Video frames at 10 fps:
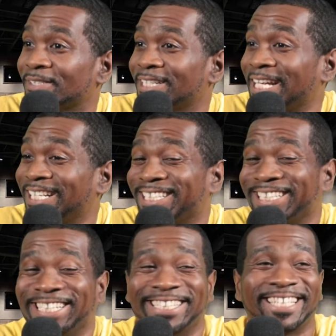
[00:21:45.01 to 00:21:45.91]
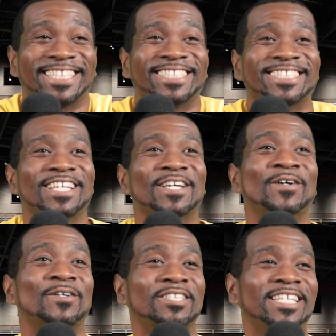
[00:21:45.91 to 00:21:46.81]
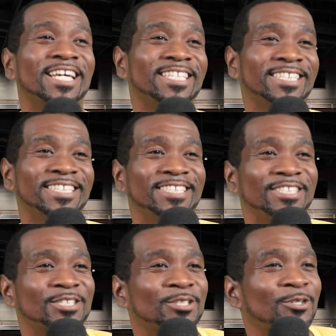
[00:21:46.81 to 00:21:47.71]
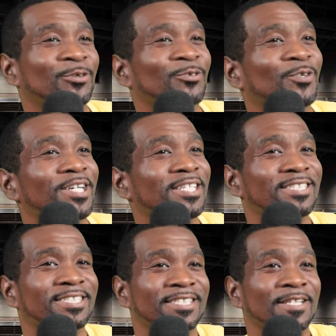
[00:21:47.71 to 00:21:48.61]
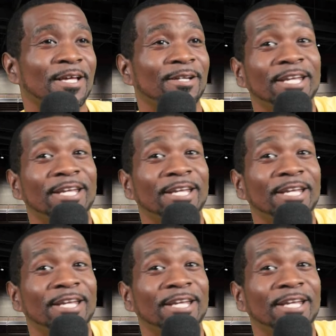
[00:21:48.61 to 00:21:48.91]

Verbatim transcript: that is that is crazy.